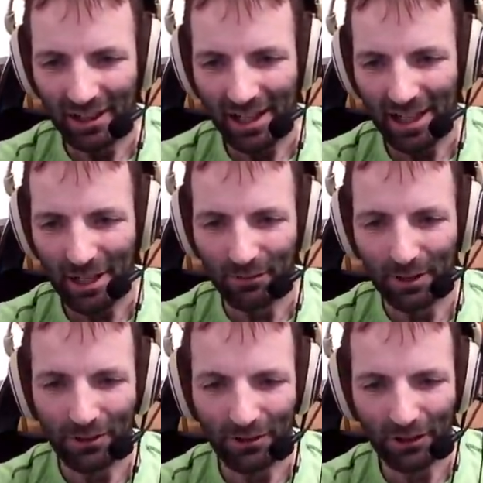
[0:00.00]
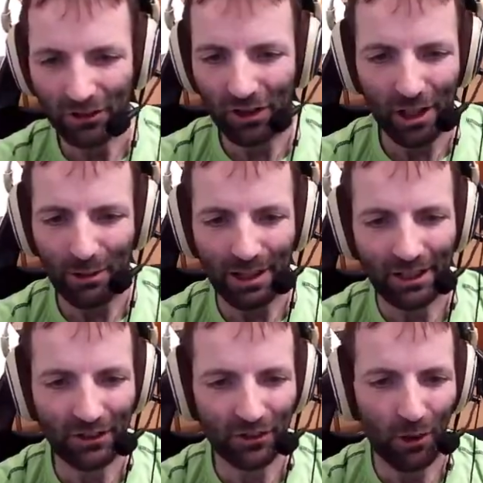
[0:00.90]
And the steering
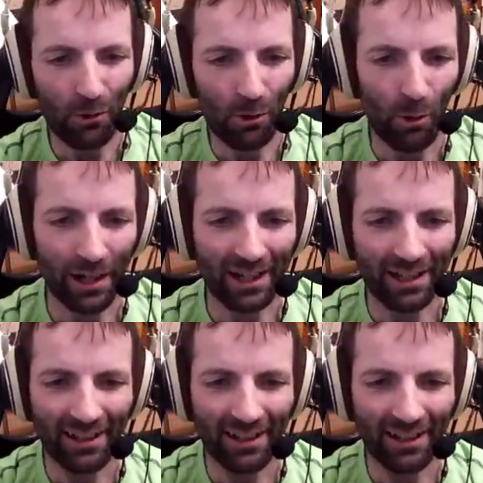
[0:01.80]
is so quick.